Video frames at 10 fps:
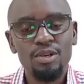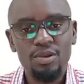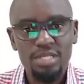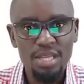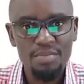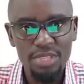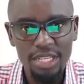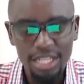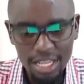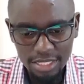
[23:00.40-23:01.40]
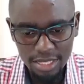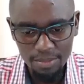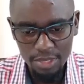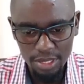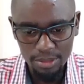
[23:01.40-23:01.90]
know something, learn
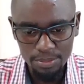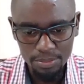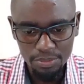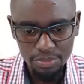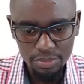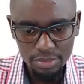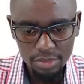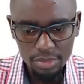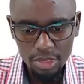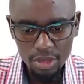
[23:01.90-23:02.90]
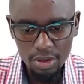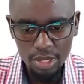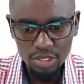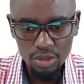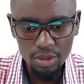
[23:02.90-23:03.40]
something.
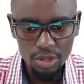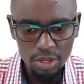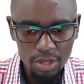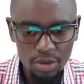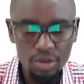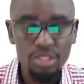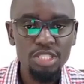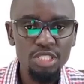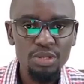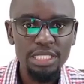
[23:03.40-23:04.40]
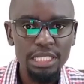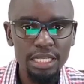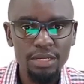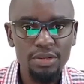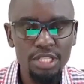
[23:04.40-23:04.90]
Okay, so continuously
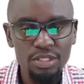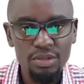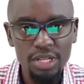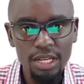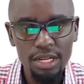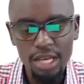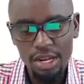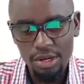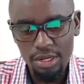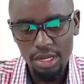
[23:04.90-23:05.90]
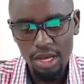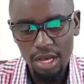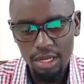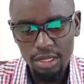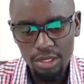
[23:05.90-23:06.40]
you need to learn, and
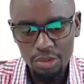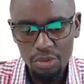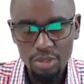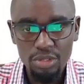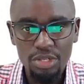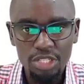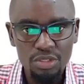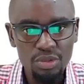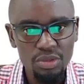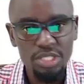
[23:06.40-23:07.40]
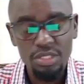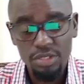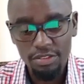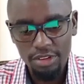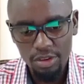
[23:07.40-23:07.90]
you also need to continue
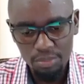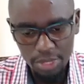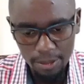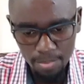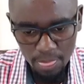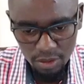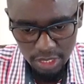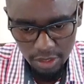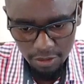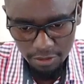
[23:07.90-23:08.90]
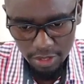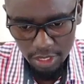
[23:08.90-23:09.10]
developing yourself.